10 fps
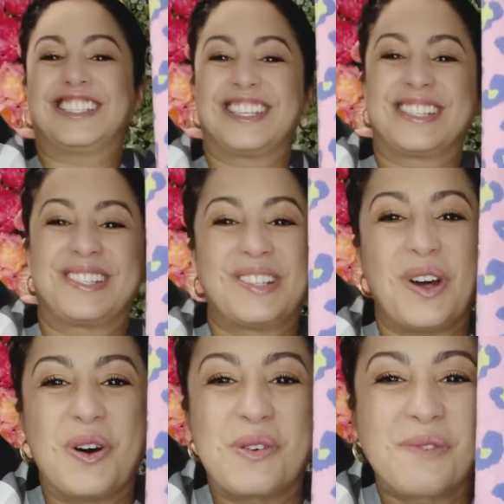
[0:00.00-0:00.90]
just
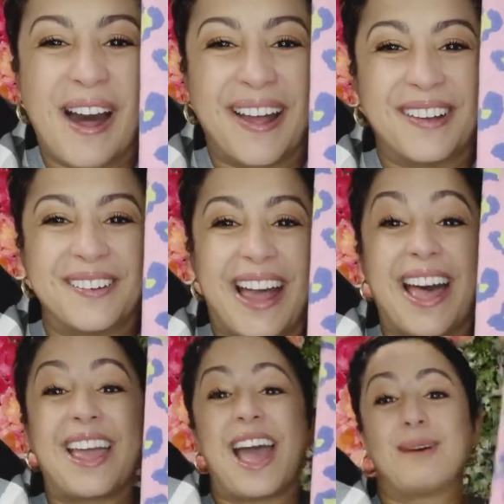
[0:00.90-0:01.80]
so wild.
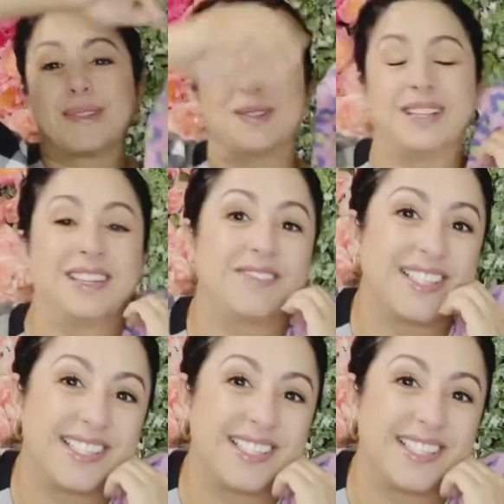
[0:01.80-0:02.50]
I absolutely love this